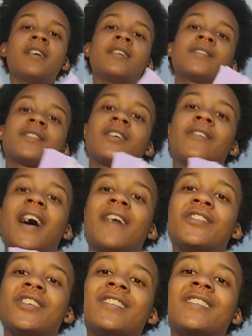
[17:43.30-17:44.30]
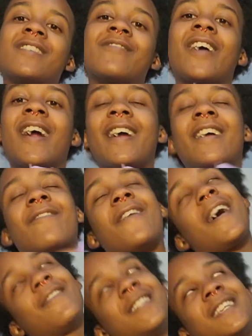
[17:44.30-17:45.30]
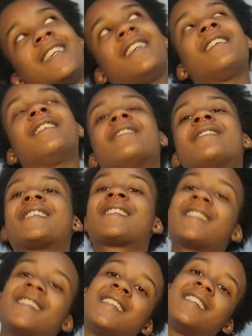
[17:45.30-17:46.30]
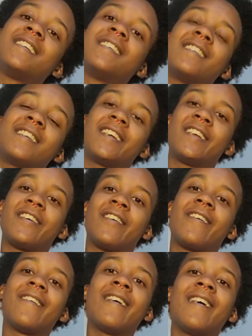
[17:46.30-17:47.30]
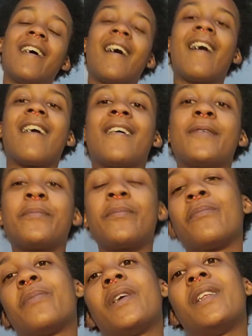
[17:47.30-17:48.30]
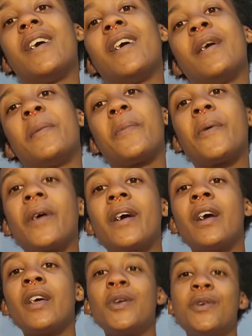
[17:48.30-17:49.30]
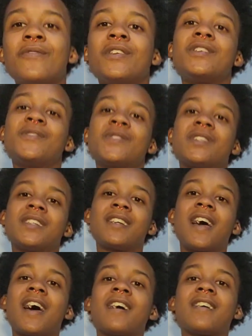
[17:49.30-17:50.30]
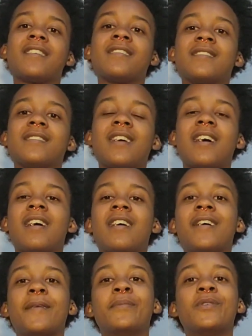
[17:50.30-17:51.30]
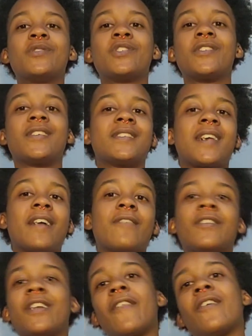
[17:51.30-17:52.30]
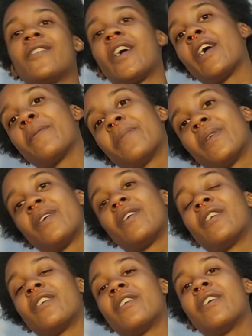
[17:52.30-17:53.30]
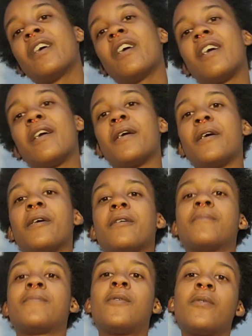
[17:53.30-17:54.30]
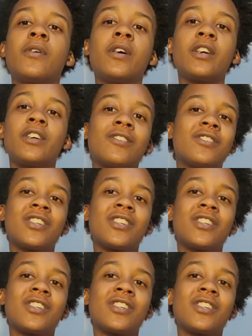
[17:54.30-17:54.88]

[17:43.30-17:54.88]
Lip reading: So after you're done wearing your 5T, 6T, you know, pull-up, or you even used it as a booster inside of another diaper, or you